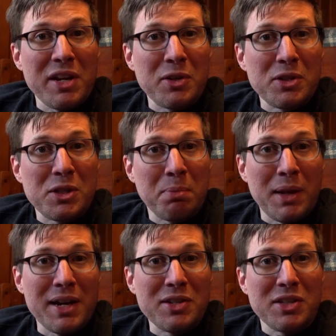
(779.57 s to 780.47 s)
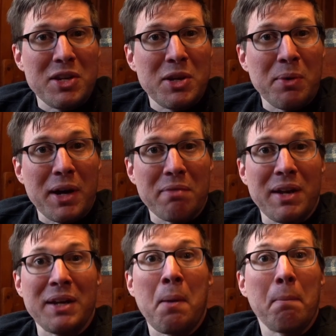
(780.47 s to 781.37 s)
any good suppliers that you can
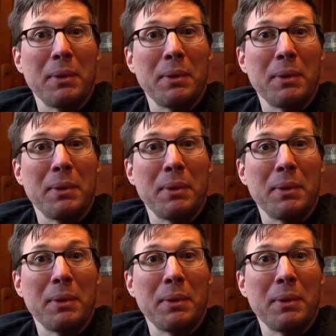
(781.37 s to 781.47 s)
recommend,